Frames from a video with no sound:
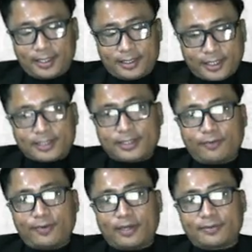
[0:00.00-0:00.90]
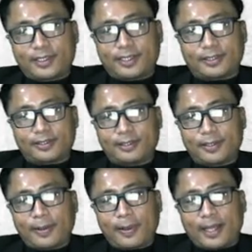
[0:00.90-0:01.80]
Just now we have seen
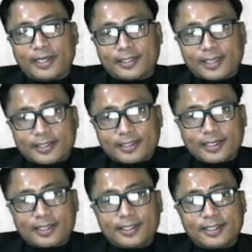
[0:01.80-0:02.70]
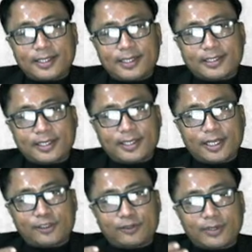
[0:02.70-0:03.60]
succession is a
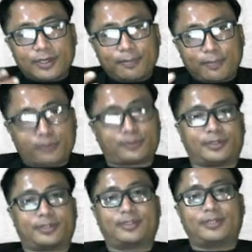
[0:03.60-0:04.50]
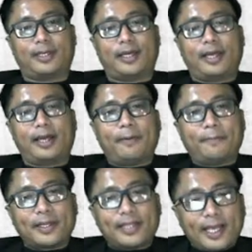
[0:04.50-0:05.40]
natural process,
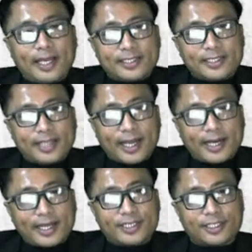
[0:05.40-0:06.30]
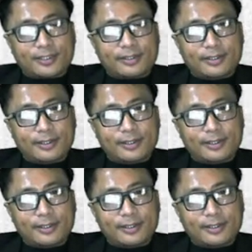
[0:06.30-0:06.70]
but its direction